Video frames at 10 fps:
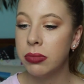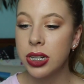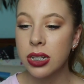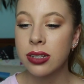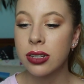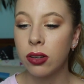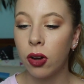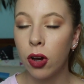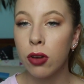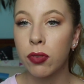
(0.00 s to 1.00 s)
just
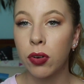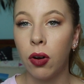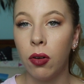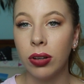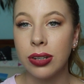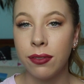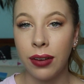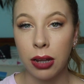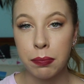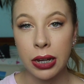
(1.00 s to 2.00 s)
overall
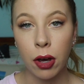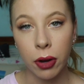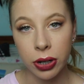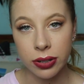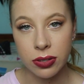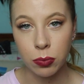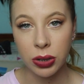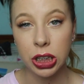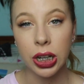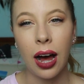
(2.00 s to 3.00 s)
developing odours
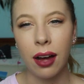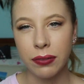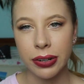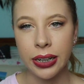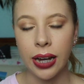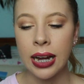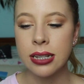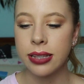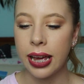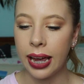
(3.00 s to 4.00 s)
which aren't very
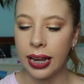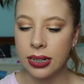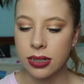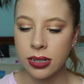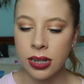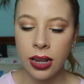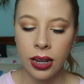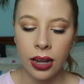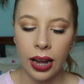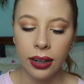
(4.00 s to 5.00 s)
nice, and
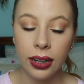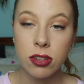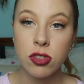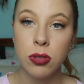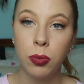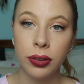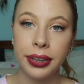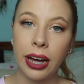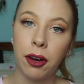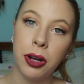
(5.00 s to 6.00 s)
unless you want
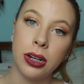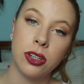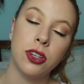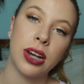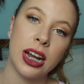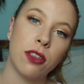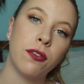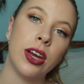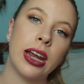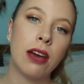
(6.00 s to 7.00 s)
that odour to
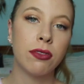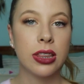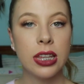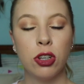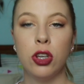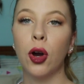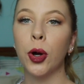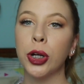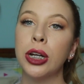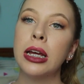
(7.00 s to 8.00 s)
transfer to everything you
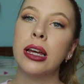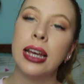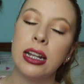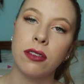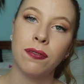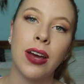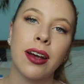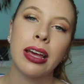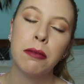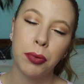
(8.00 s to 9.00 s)
own, it's
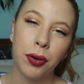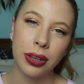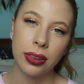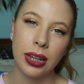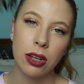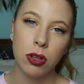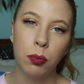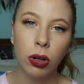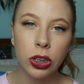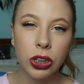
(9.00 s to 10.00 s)
very important that you
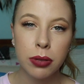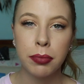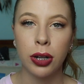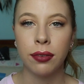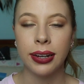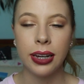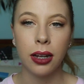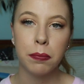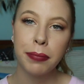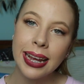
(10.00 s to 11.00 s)
wash them on a
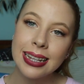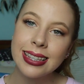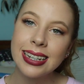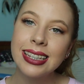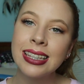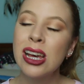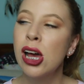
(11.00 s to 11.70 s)
regular basis